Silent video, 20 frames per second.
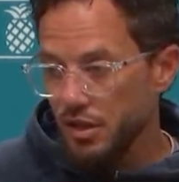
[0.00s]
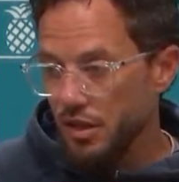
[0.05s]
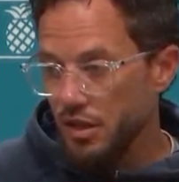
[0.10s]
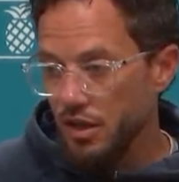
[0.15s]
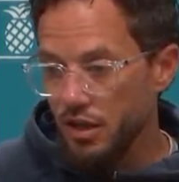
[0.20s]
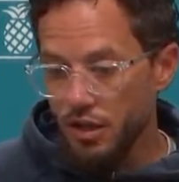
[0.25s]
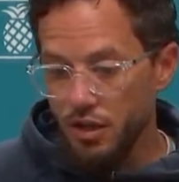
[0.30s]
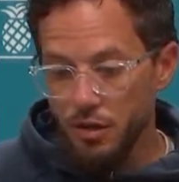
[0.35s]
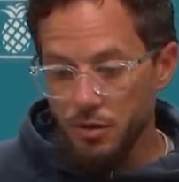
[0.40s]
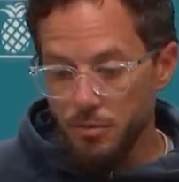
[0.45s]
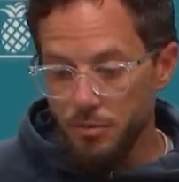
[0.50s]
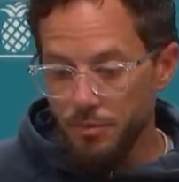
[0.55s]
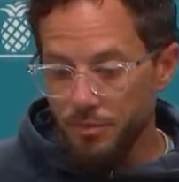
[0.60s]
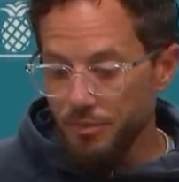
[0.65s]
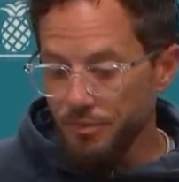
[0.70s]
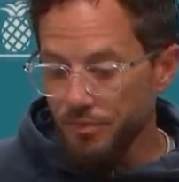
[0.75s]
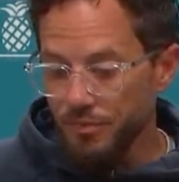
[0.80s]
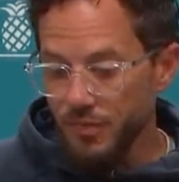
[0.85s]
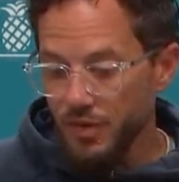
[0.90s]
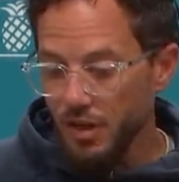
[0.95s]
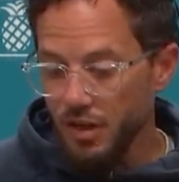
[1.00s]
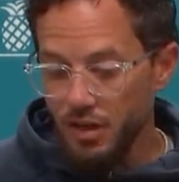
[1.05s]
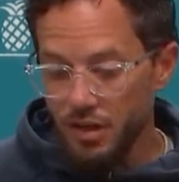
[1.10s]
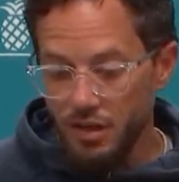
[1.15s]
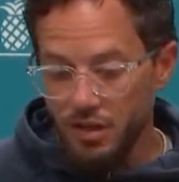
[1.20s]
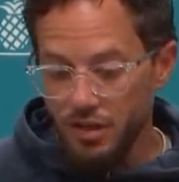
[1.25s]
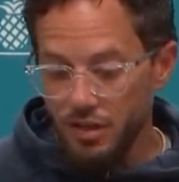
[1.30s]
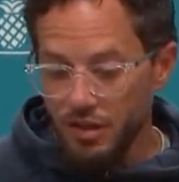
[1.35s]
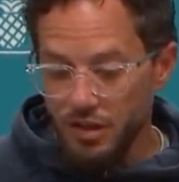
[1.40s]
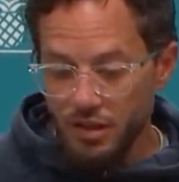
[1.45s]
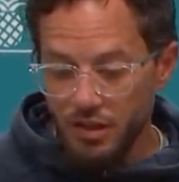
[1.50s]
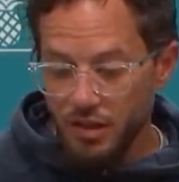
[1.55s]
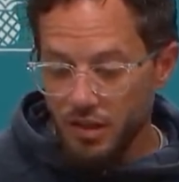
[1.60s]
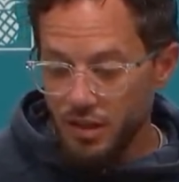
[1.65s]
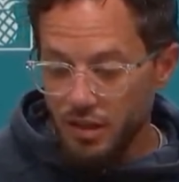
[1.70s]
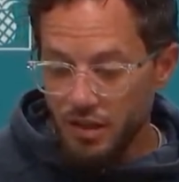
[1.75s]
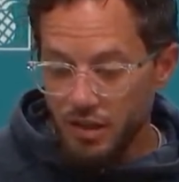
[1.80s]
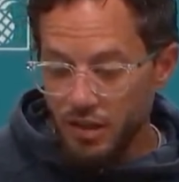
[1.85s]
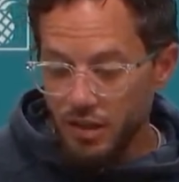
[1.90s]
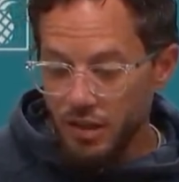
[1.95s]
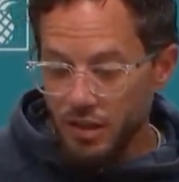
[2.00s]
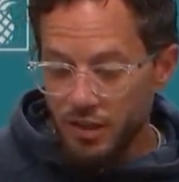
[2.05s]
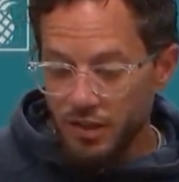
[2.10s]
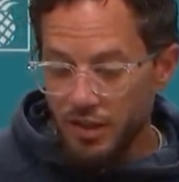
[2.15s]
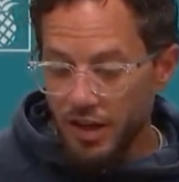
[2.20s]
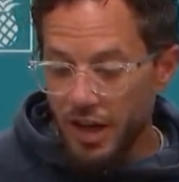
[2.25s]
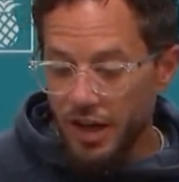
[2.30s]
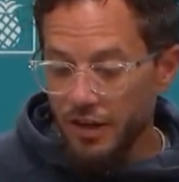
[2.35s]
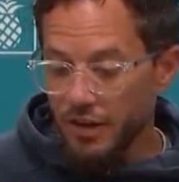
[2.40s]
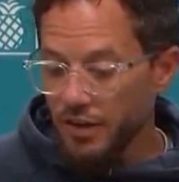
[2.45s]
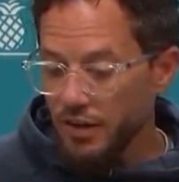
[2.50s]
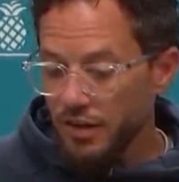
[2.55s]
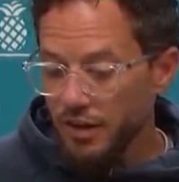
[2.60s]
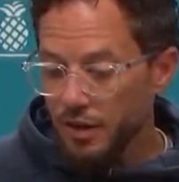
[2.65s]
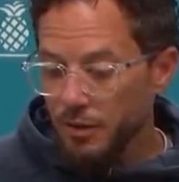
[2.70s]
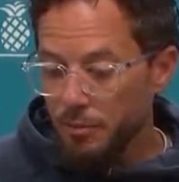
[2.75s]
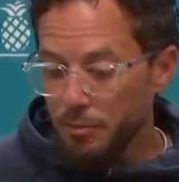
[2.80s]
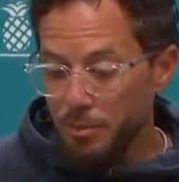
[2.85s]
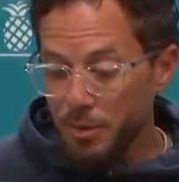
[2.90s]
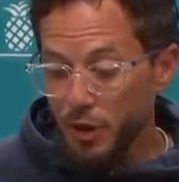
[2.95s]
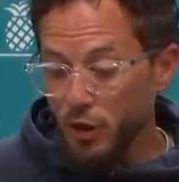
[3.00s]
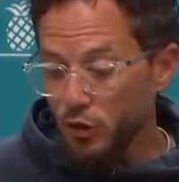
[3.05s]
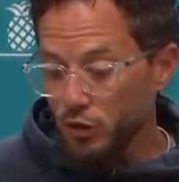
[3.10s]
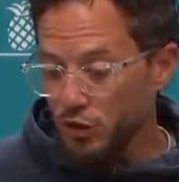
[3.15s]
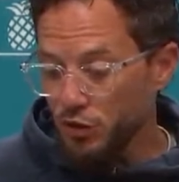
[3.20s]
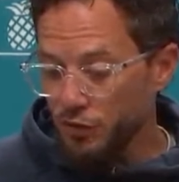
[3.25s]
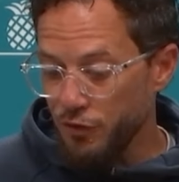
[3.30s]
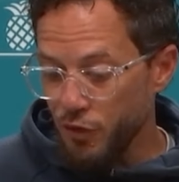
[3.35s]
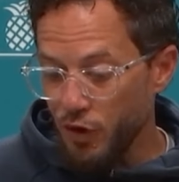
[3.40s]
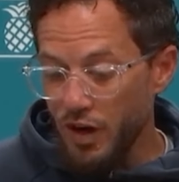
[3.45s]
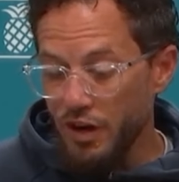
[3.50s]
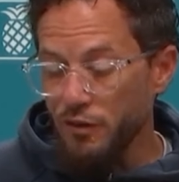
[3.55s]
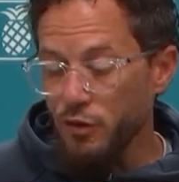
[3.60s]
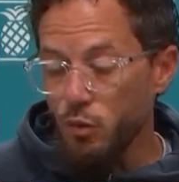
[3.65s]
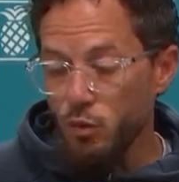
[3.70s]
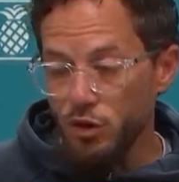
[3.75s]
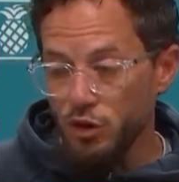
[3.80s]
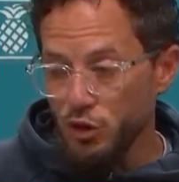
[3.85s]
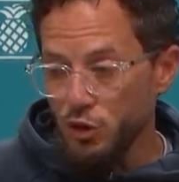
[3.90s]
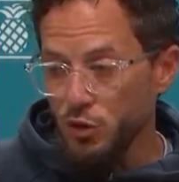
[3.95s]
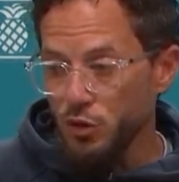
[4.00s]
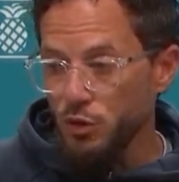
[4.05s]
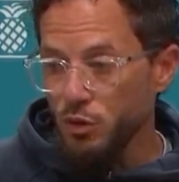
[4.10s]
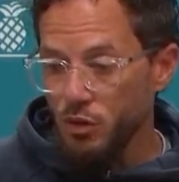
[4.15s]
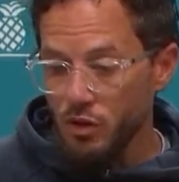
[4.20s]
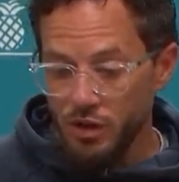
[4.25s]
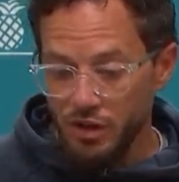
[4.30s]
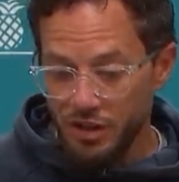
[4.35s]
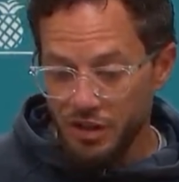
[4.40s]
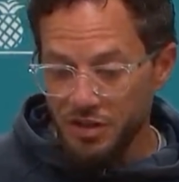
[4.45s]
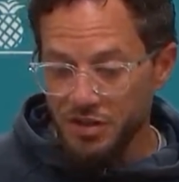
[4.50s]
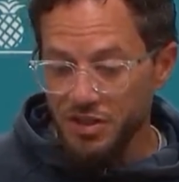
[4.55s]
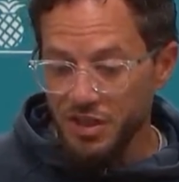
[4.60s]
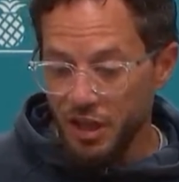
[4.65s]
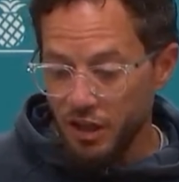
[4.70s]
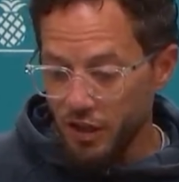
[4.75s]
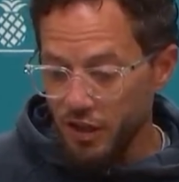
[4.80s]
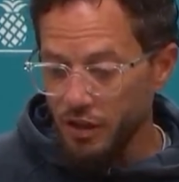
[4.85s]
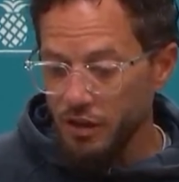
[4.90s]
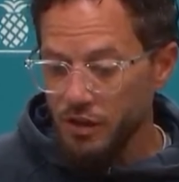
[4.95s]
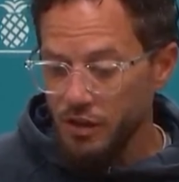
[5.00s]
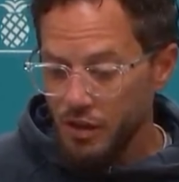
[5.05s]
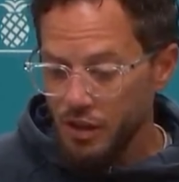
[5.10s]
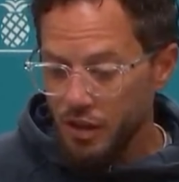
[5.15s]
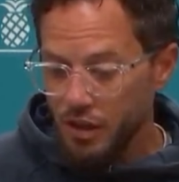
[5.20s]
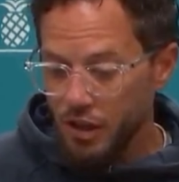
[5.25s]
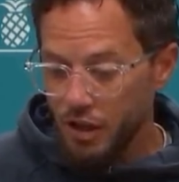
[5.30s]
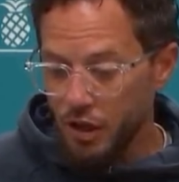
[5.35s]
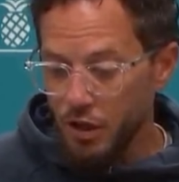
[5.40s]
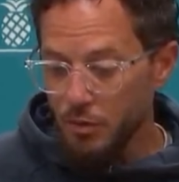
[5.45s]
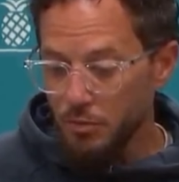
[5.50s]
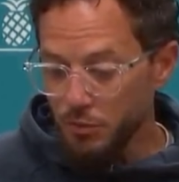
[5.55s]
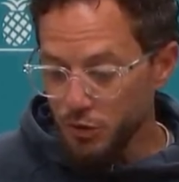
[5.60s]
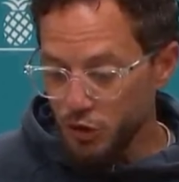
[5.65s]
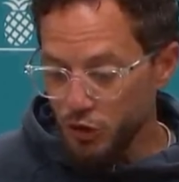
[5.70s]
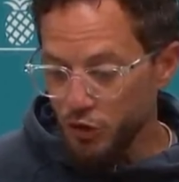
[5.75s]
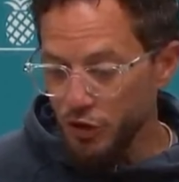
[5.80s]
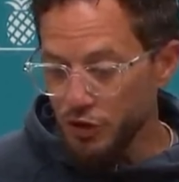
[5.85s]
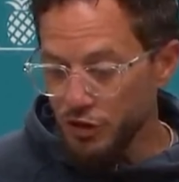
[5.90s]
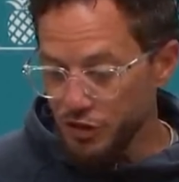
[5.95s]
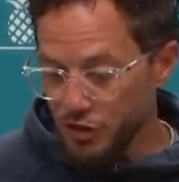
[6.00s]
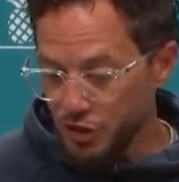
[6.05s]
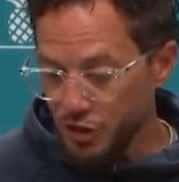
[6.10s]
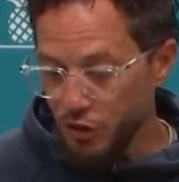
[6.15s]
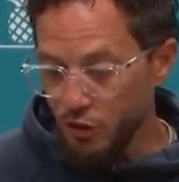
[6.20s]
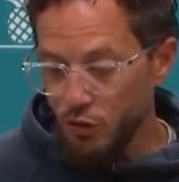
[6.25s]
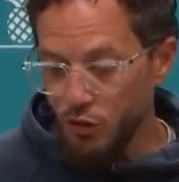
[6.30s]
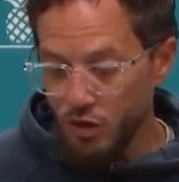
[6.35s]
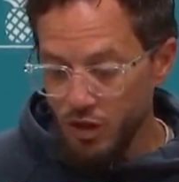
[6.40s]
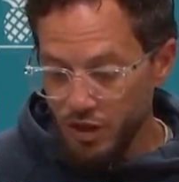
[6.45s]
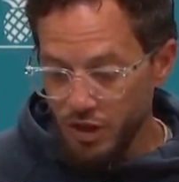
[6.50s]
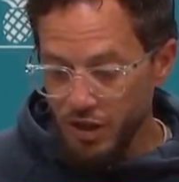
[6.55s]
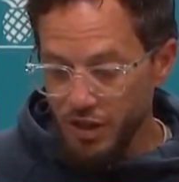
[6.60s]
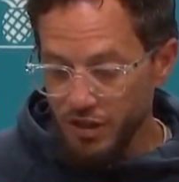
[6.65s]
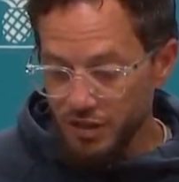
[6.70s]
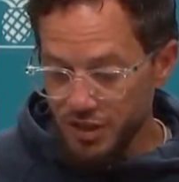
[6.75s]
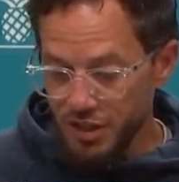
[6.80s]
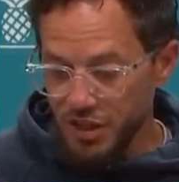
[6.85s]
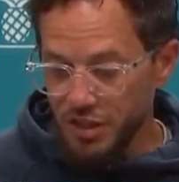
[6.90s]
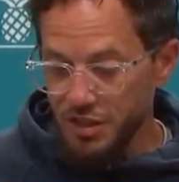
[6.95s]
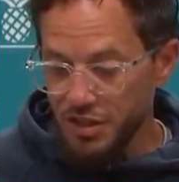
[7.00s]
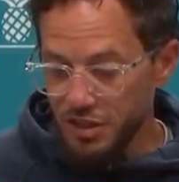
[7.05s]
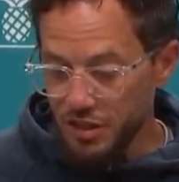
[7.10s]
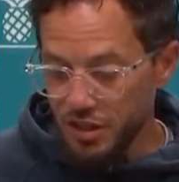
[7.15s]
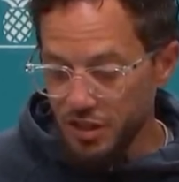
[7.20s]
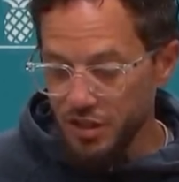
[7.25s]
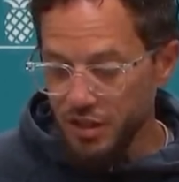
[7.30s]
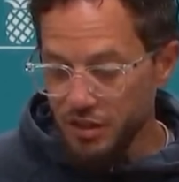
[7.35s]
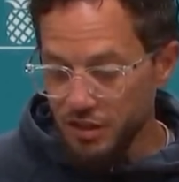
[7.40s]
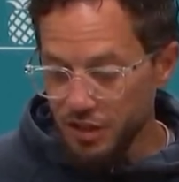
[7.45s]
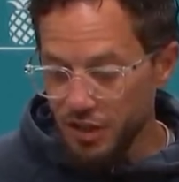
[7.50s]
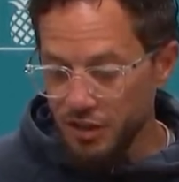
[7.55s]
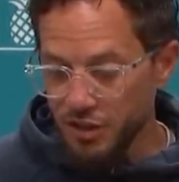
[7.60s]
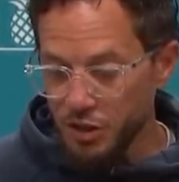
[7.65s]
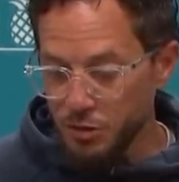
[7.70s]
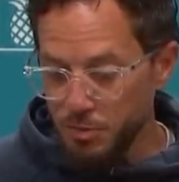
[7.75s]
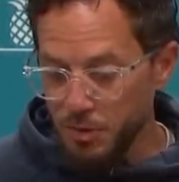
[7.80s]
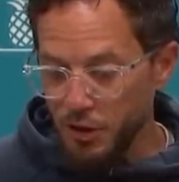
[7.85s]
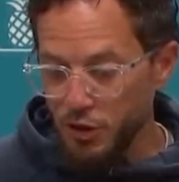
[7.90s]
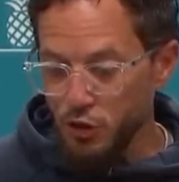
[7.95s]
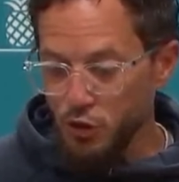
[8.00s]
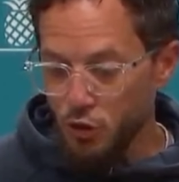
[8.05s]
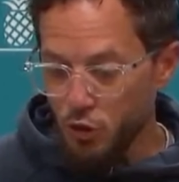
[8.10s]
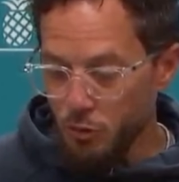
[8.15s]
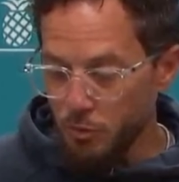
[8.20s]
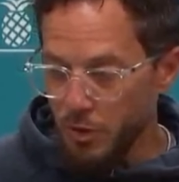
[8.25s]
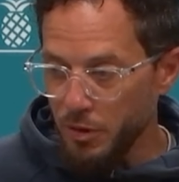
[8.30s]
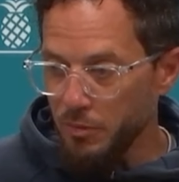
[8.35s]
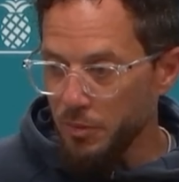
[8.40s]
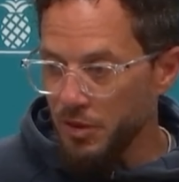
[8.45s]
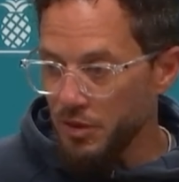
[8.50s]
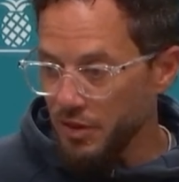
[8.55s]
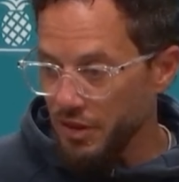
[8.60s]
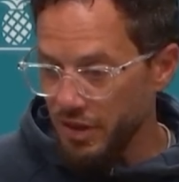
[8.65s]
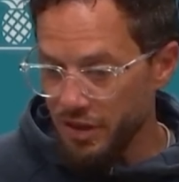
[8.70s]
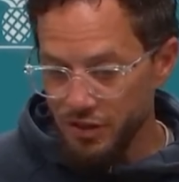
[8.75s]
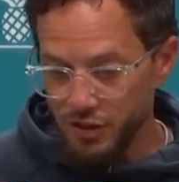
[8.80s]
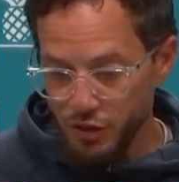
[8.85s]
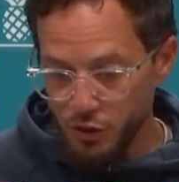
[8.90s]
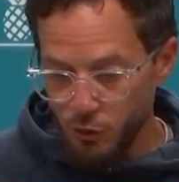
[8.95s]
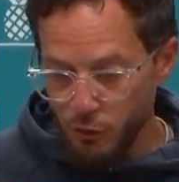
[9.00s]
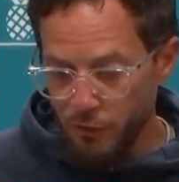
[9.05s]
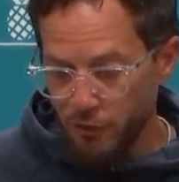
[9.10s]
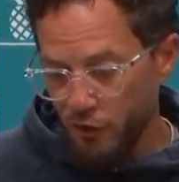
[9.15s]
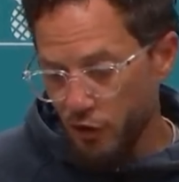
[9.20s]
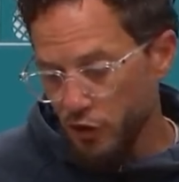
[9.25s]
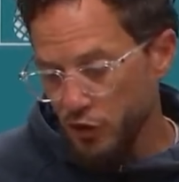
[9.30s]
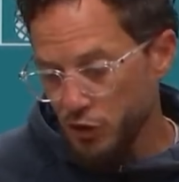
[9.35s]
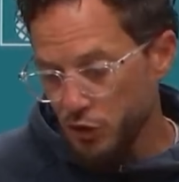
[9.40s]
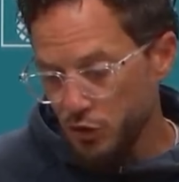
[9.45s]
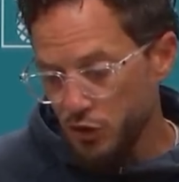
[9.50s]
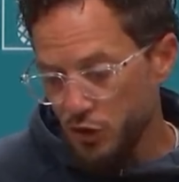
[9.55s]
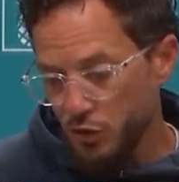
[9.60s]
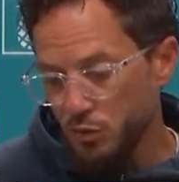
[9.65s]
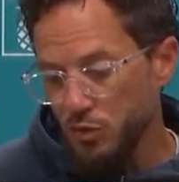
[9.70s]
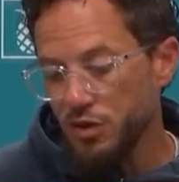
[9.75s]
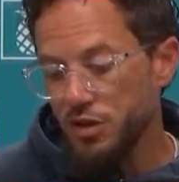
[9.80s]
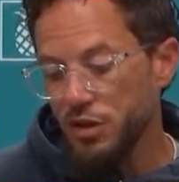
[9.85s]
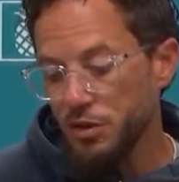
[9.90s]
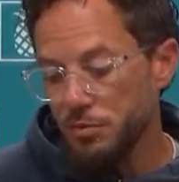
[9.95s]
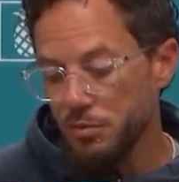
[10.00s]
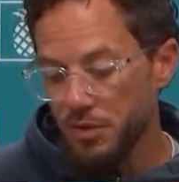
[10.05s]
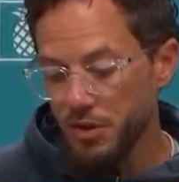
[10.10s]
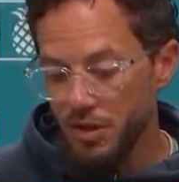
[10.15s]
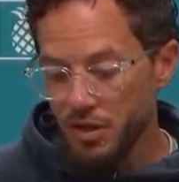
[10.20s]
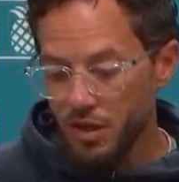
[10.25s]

Um, uh, not built for everyone to excel um, during. So it takes a, a, special commitment, and so far so good with him.